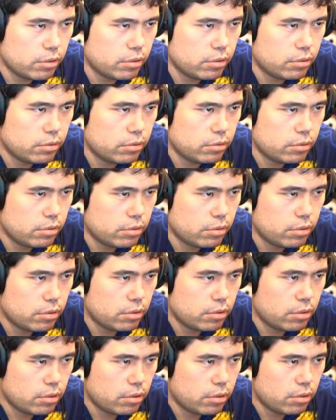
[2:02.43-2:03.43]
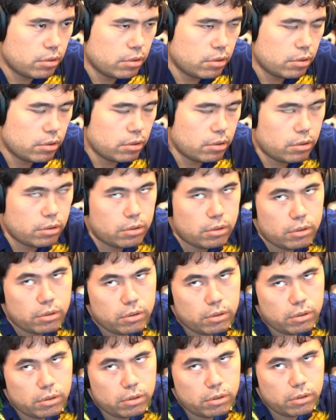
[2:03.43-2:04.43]

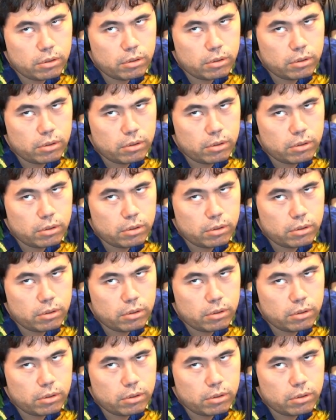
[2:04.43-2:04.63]
Nothing is said.